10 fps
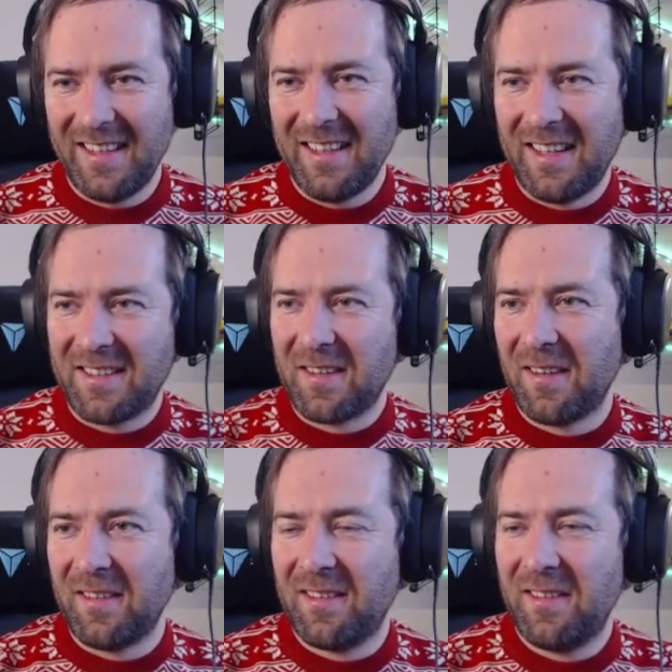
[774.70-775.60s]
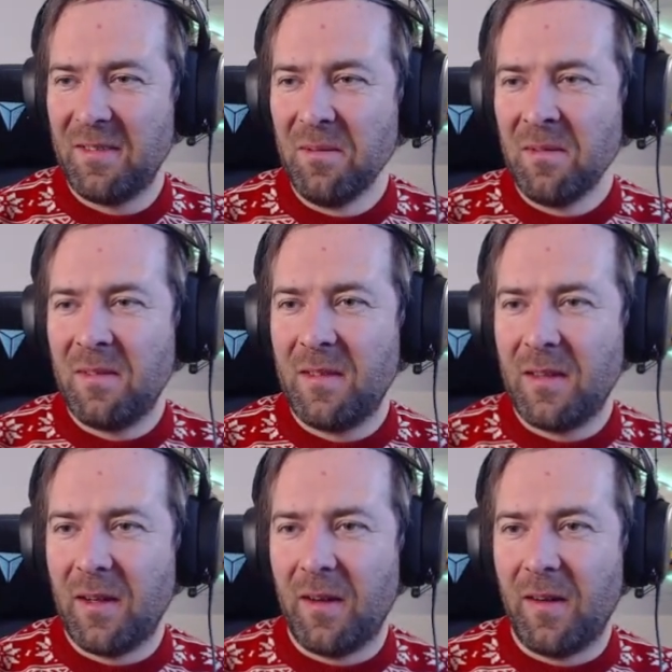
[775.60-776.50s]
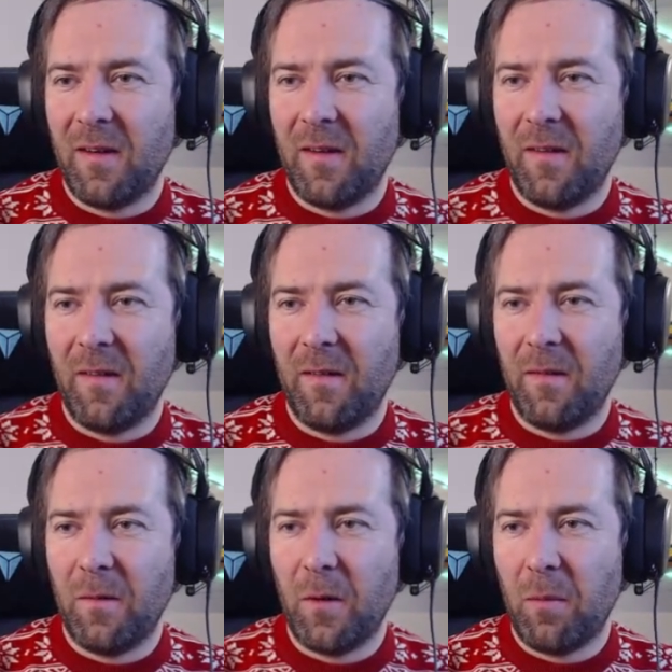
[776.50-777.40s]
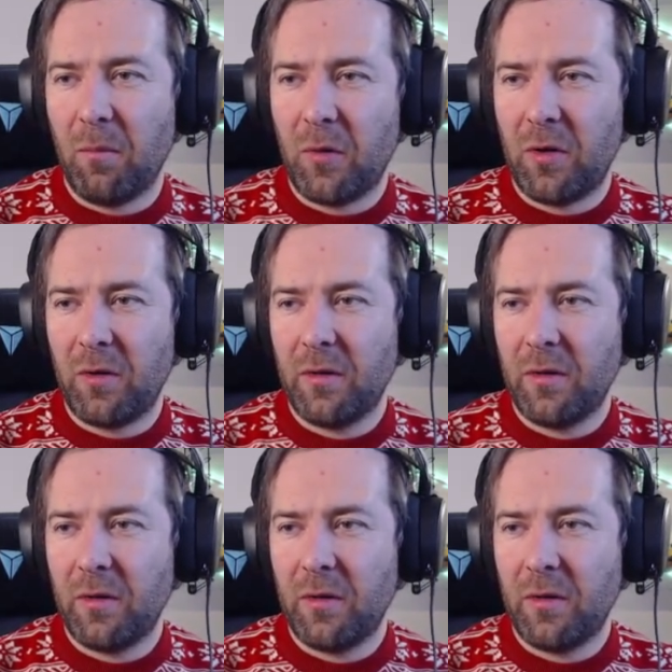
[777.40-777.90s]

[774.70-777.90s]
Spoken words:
Let's call it number